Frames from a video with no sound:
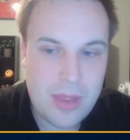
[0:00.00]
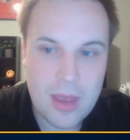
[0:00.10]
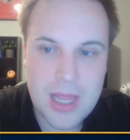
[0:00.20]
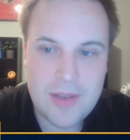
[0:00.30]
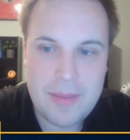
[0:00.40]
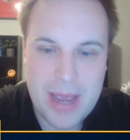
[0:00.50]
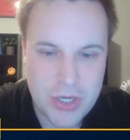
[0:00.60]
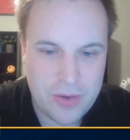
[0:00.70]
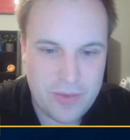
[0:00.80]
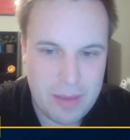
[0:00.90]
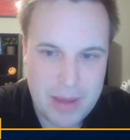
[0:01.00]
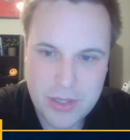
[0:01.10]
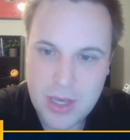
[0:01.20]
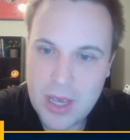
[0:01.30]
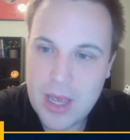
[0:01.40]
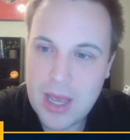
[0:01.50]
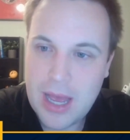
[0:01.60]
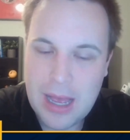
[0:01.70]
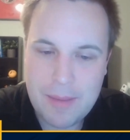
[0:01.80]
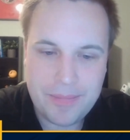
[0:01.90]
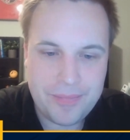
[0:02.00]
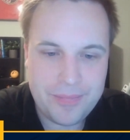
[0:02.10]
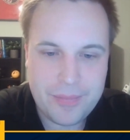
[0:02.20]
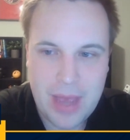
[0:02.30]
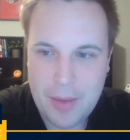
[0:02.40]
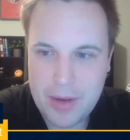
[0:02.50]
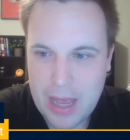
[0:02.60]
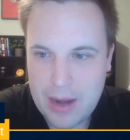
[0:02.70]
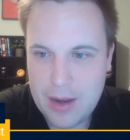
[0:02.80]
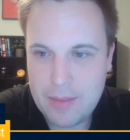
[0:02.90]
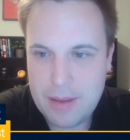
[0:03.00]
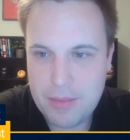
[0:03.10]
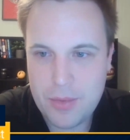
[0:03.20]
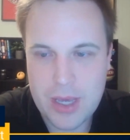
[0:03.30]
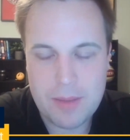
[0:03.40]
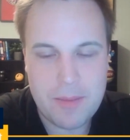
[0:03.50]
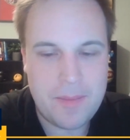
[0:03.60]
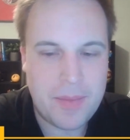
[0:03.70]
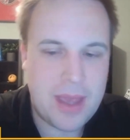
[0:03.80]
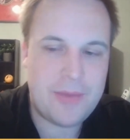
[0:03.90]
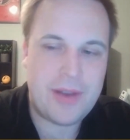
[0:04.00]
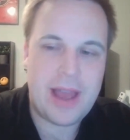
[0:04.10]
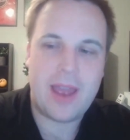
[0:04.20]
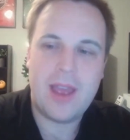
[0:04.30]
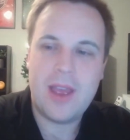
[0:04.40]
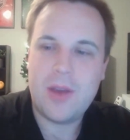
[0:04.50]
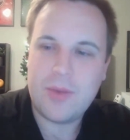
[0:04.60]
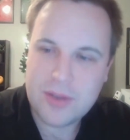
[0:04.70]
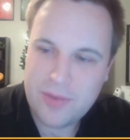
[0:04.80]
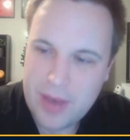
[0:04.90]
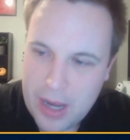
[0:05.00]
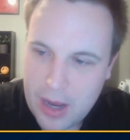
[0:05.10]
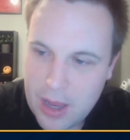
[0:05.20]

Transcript: Love a passionate fan base. I would not be booing him if I was a fan